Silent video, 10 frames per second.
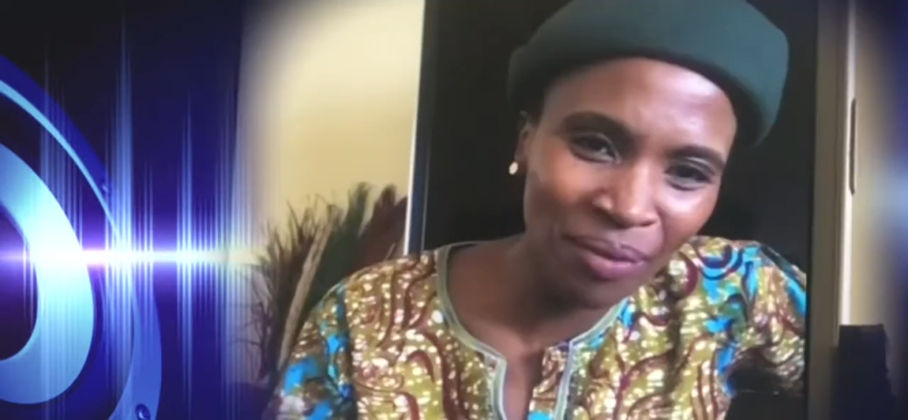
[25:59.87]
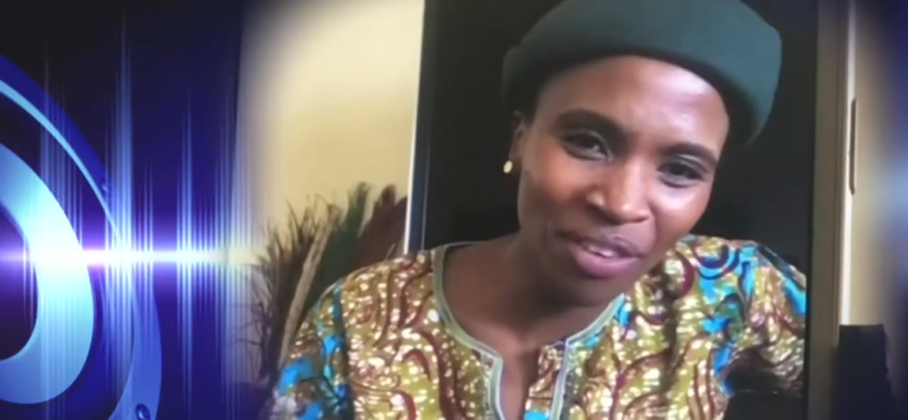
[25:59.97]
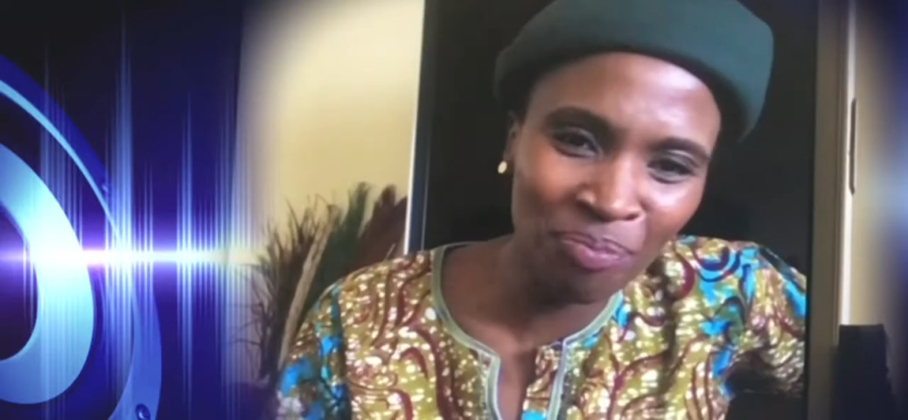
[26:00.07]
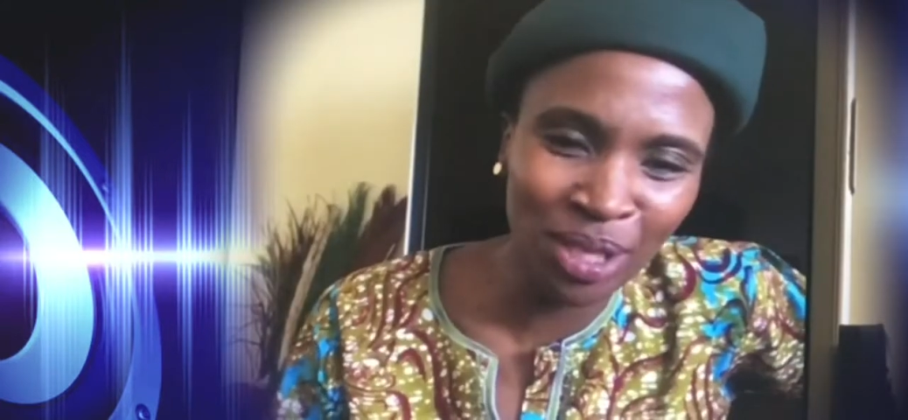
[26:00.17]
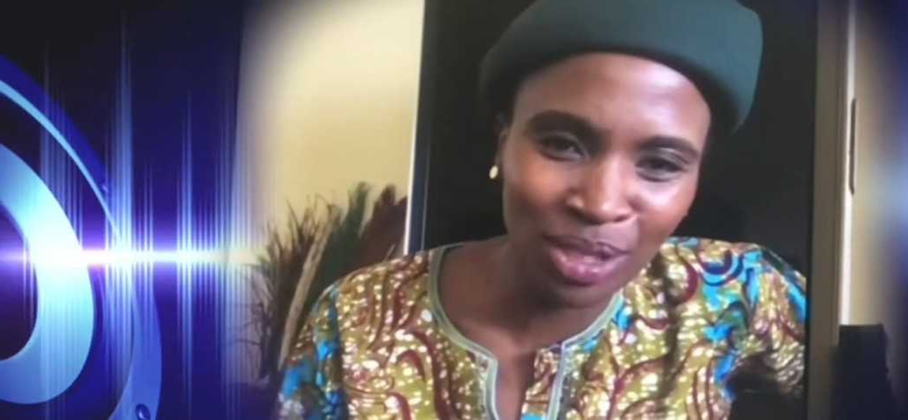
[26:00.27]

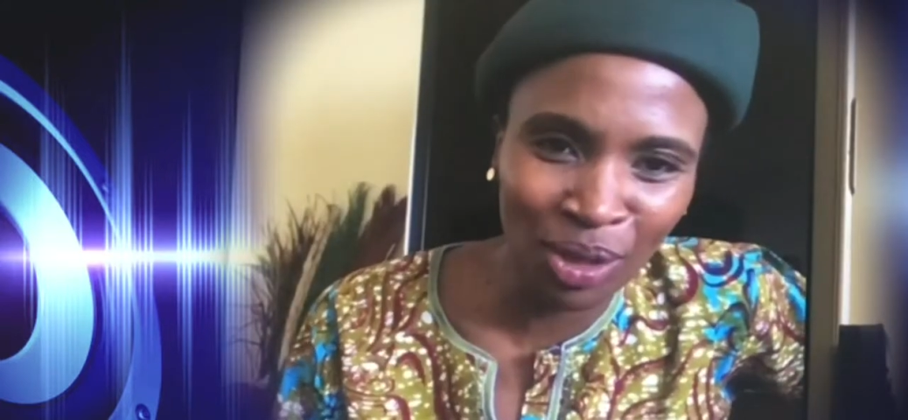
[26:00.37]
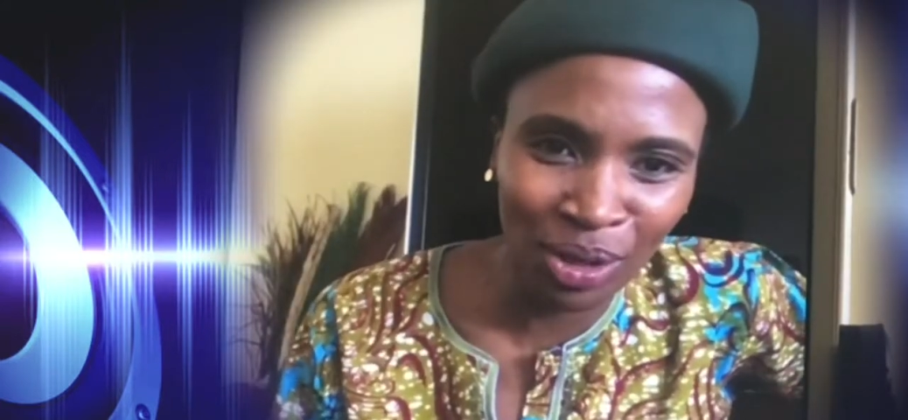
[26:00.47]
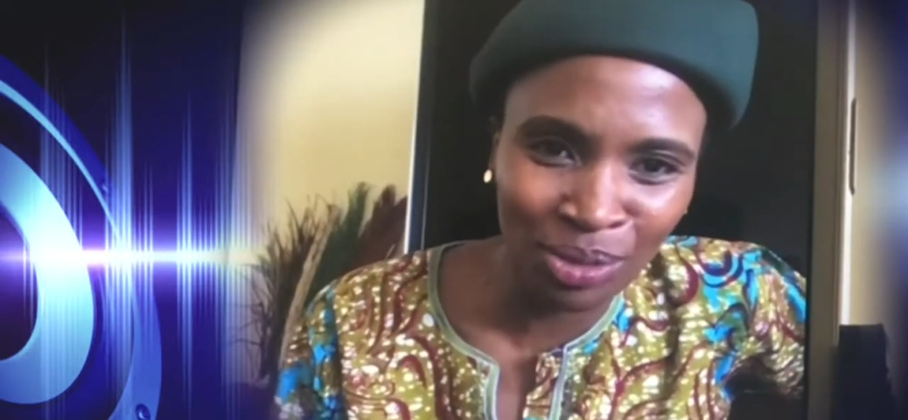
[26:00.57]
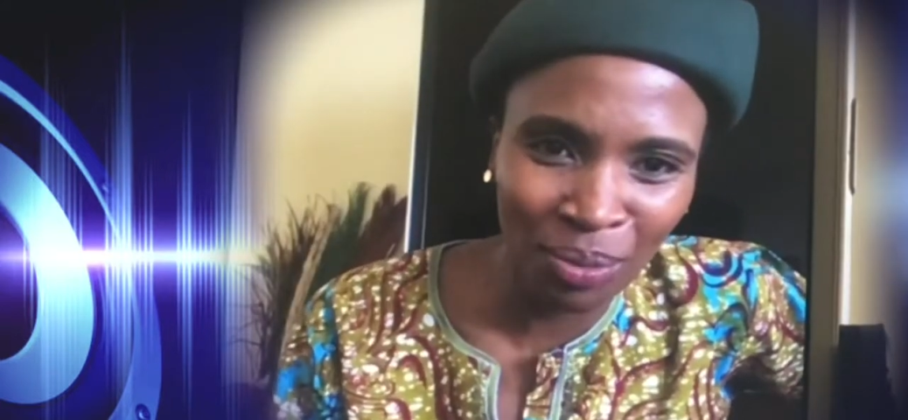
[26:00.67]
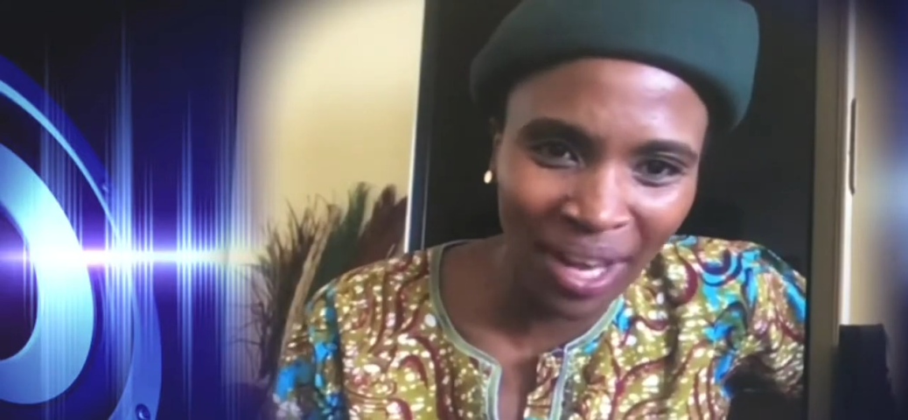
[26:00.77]
been
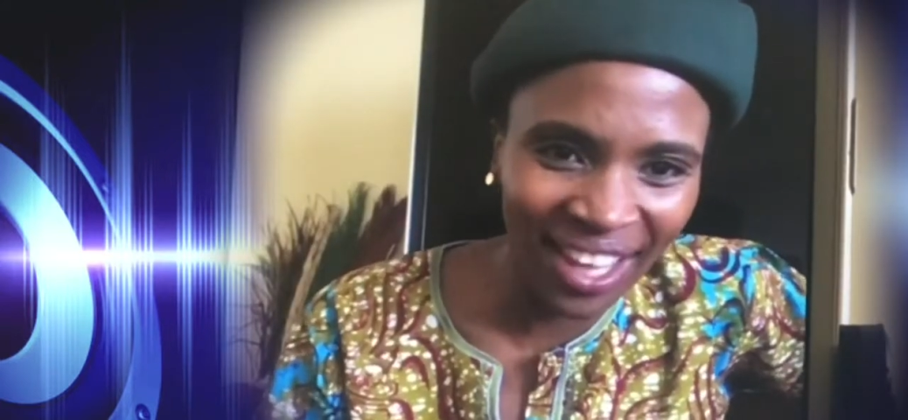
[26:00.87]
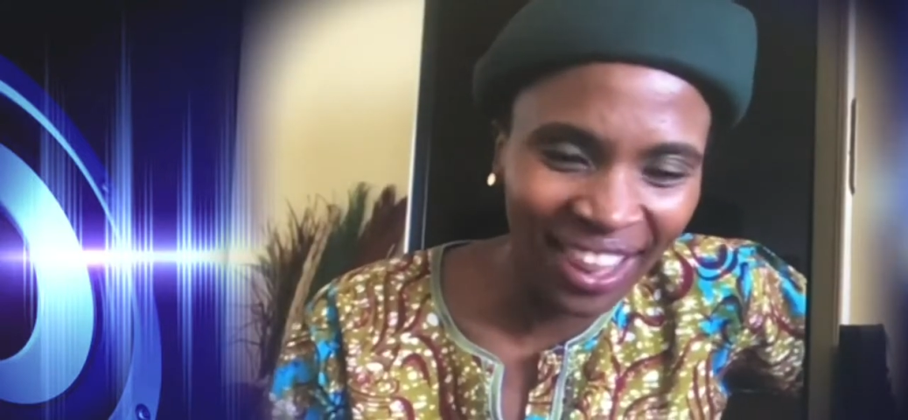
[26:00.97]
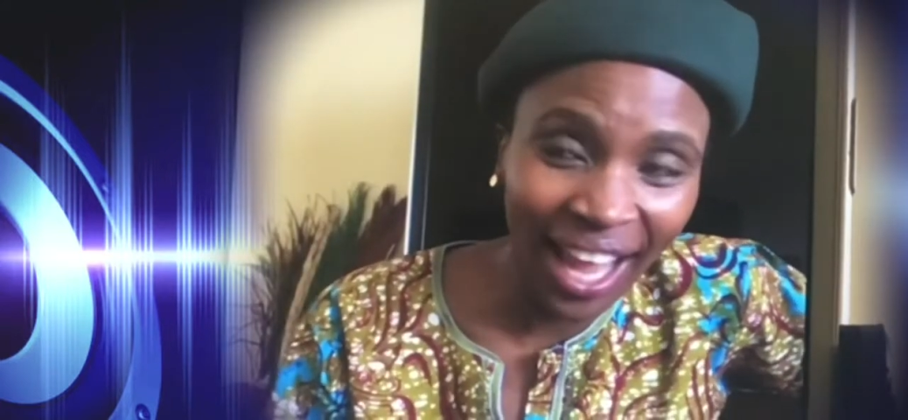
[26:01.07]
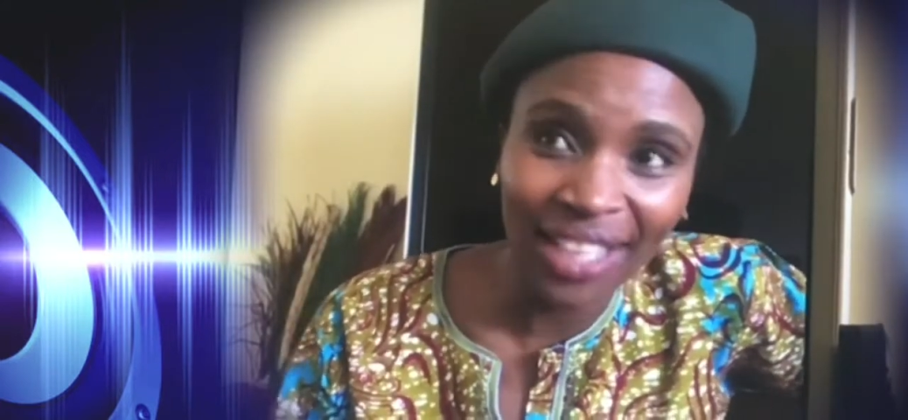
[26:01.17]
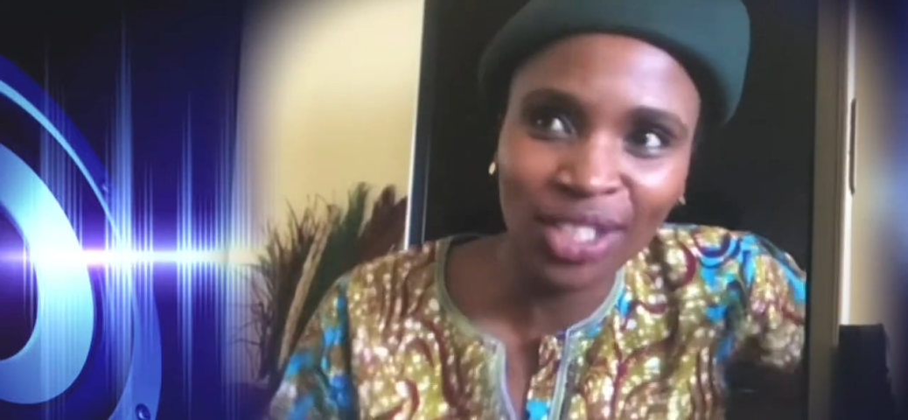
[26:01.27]
taught well.
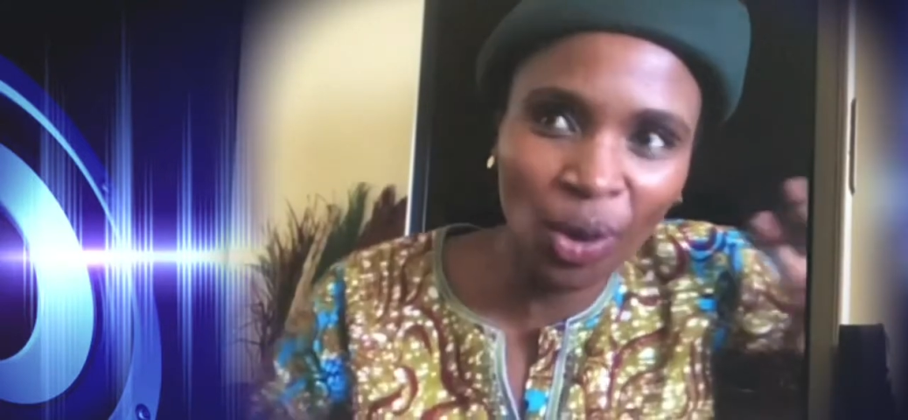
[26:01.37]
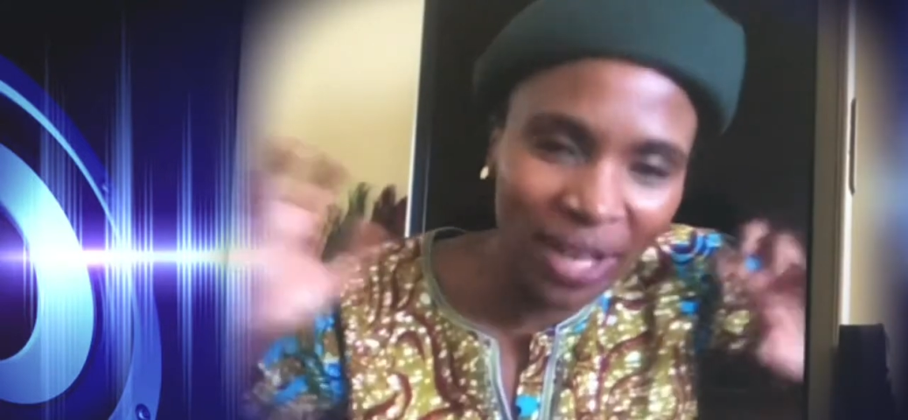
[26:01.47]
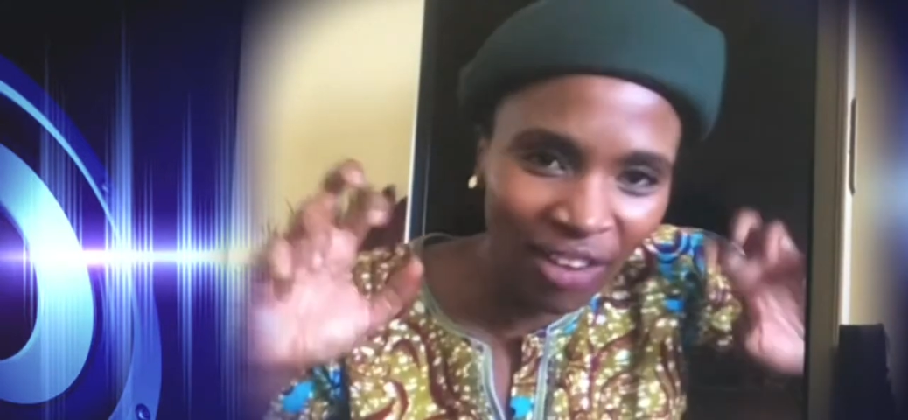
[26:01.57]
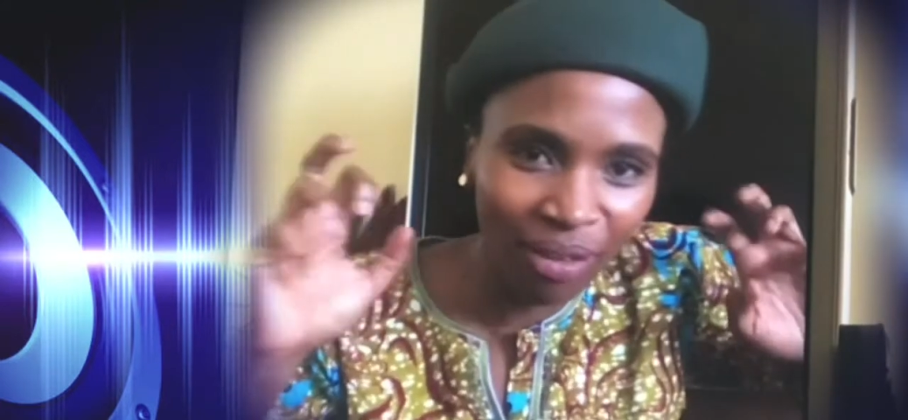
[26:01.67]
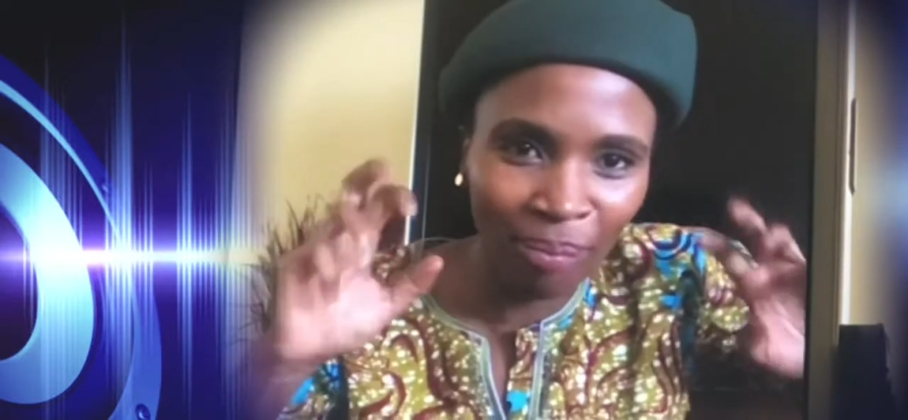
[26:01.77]
I don't
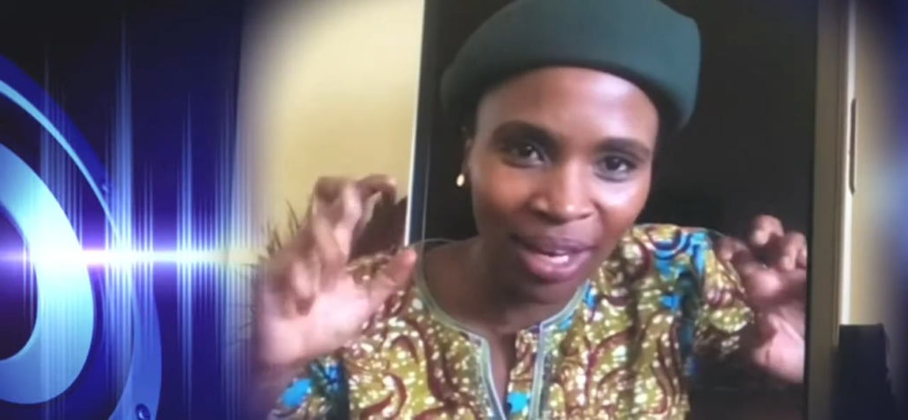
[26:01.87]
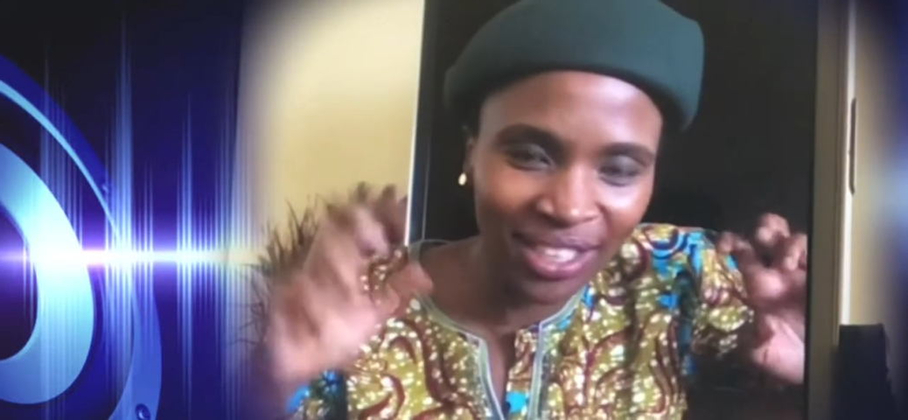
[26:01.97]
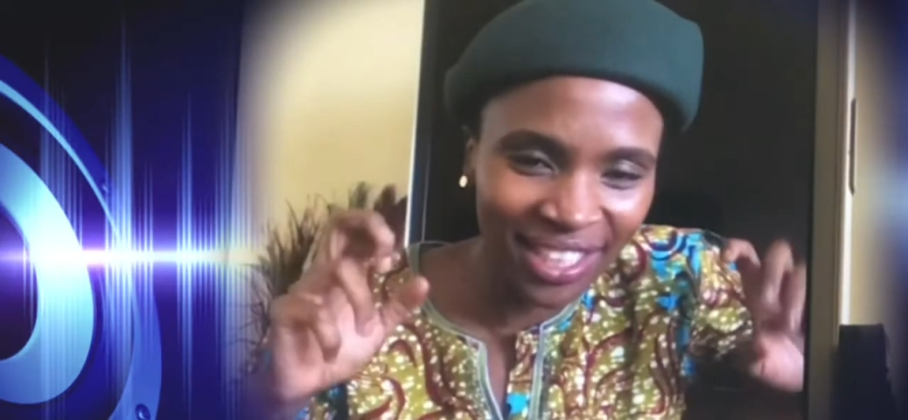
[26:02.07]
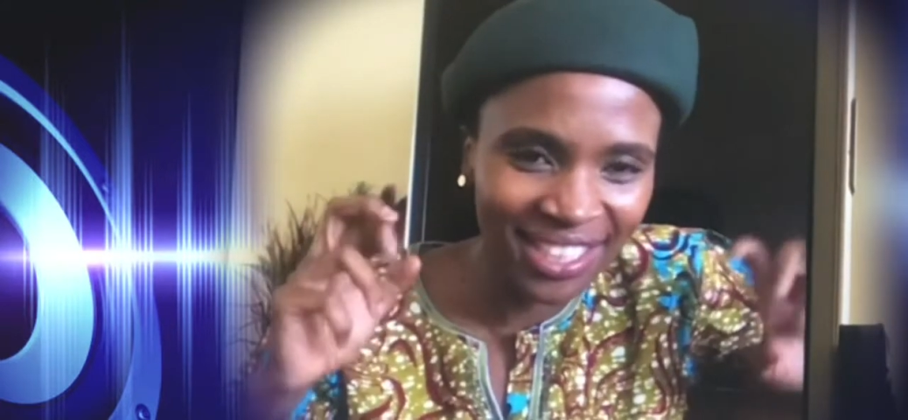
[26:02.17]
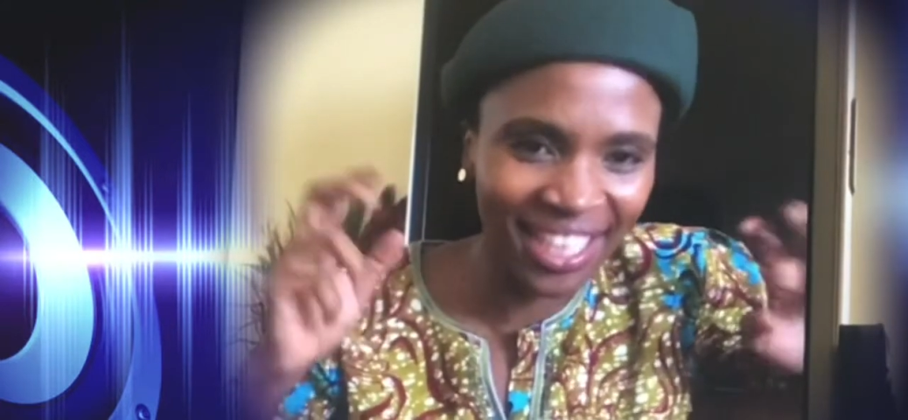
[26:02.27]
have a
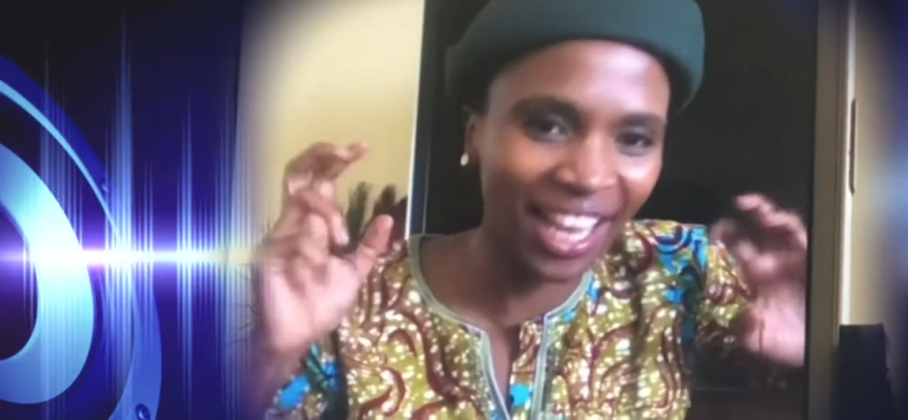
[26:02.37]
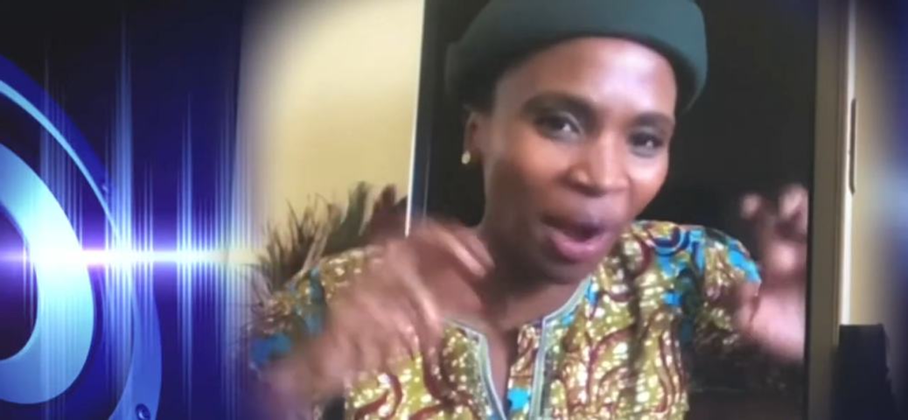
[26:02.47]
budget. Come